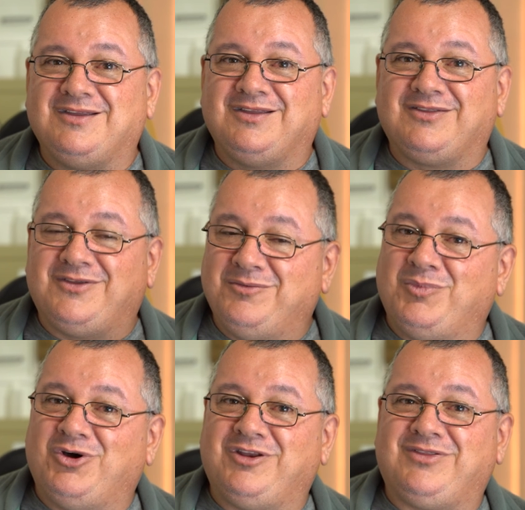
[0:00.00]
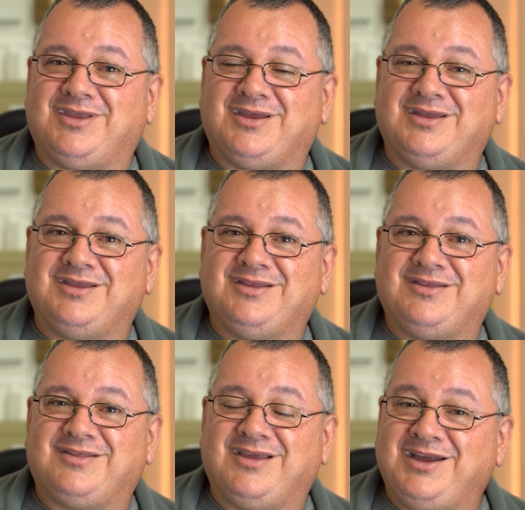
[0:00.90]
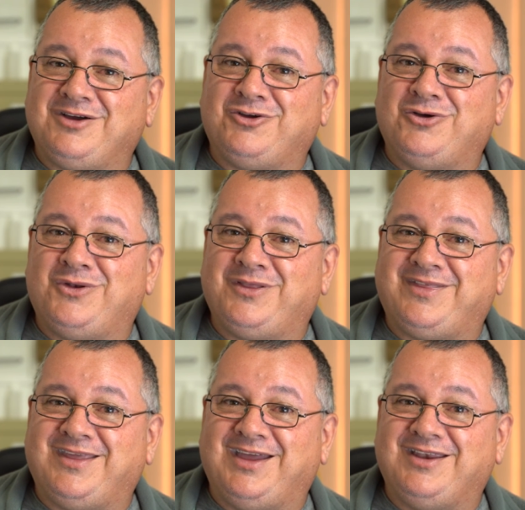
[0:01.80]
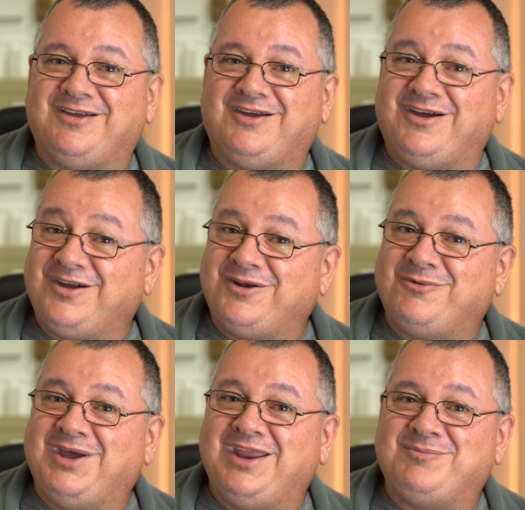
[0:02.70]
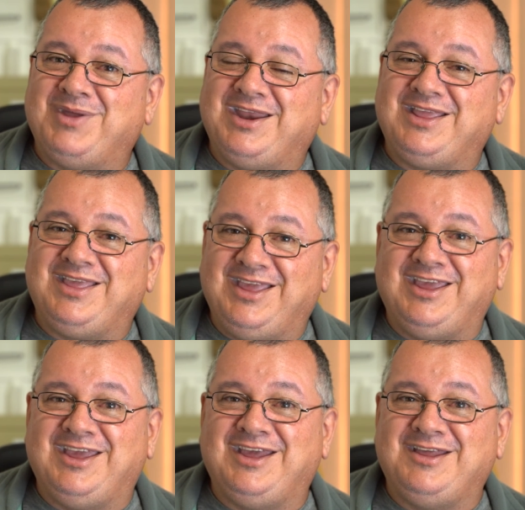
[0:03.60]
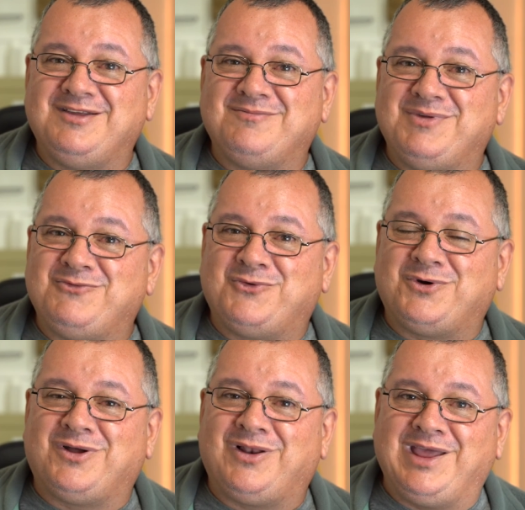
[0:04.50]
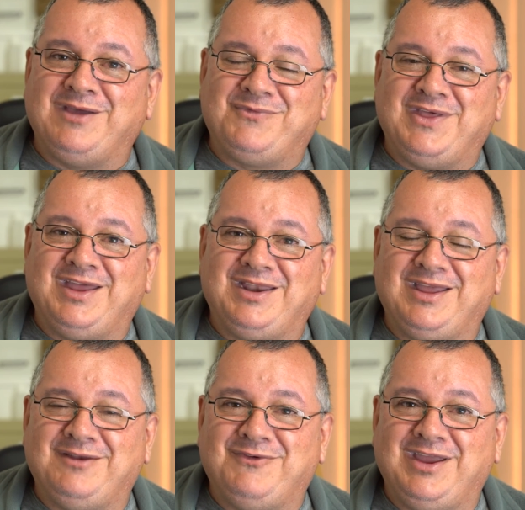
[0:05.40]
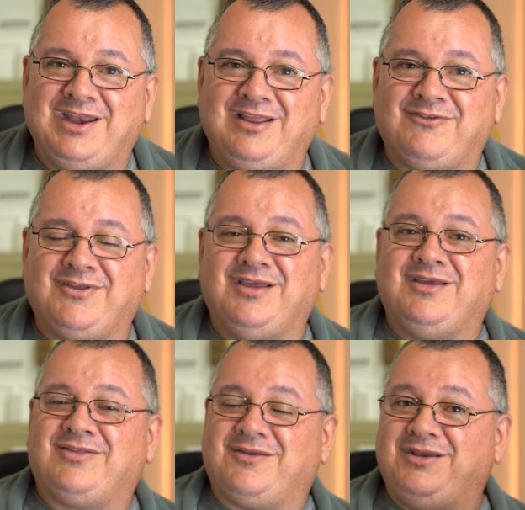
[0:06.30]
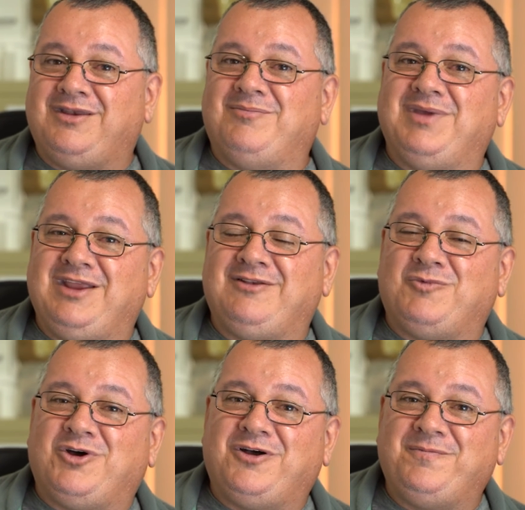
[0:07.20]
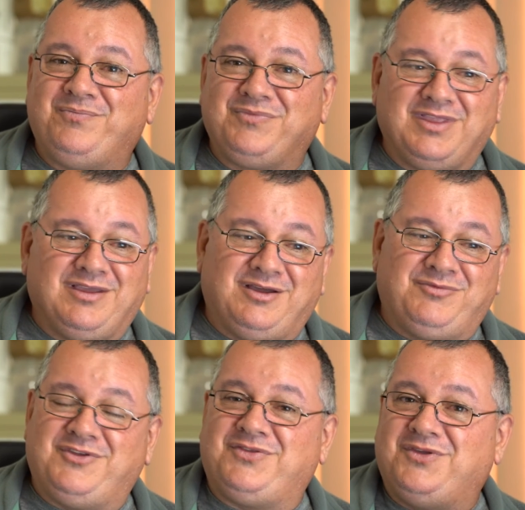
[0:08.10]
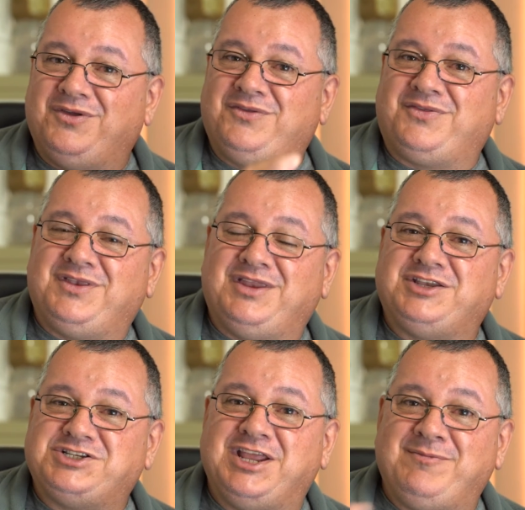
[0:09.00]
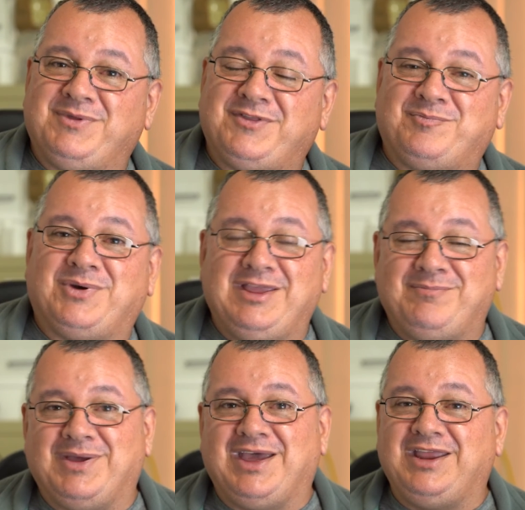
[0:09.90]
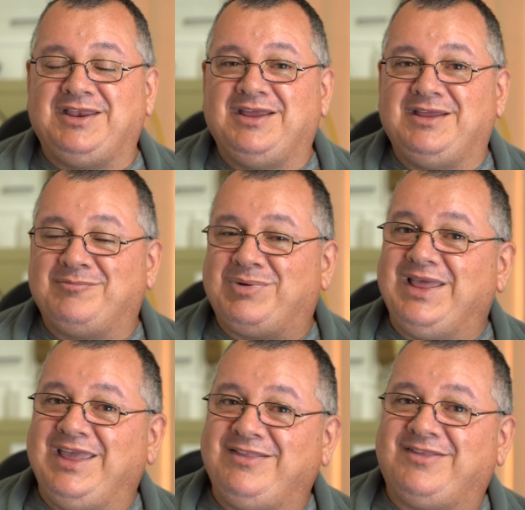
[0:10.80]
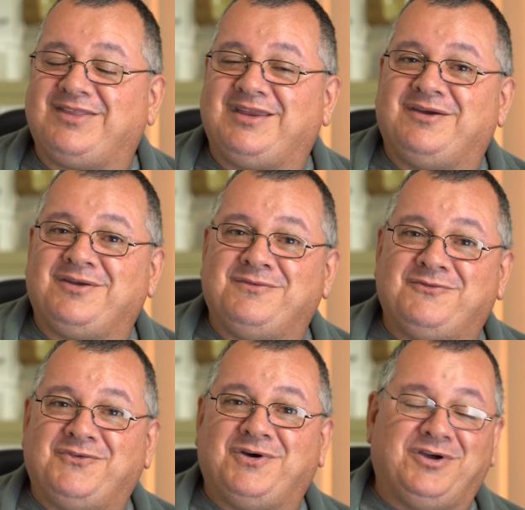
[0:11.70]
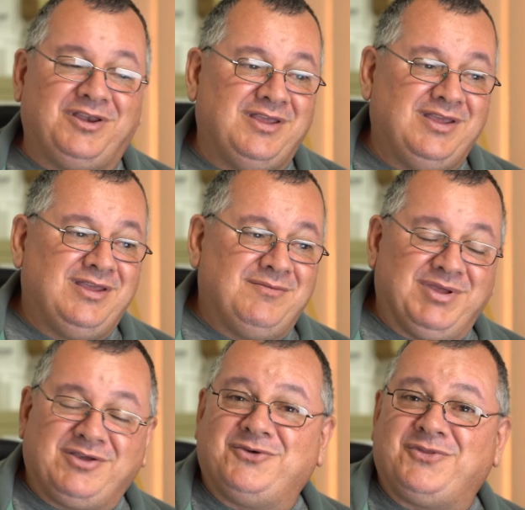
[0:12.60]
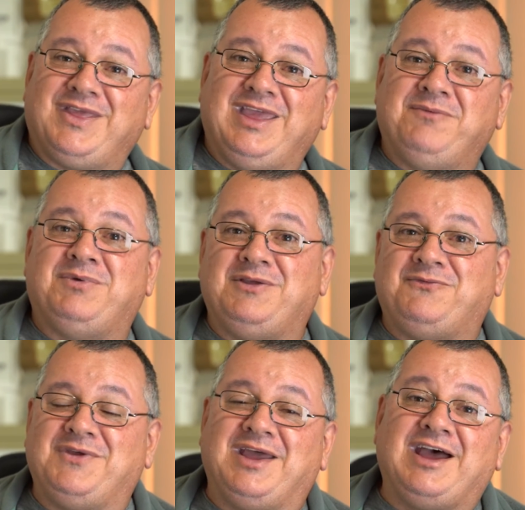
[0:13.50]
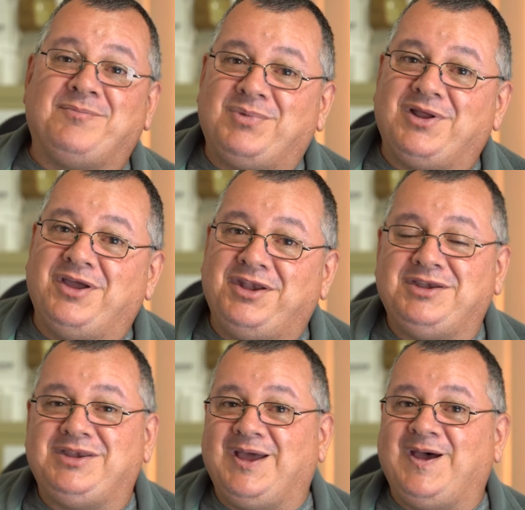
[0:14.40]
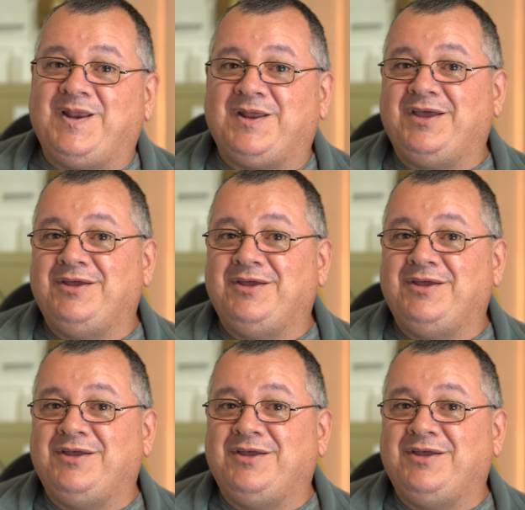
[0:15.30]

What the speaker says: to monitor. So how cool is that? I've got to wait about a year before I'll have that advantage. So in the meanwhile, I'm just using the cheapest prepaid plans that I can find. Because even if you're uploading data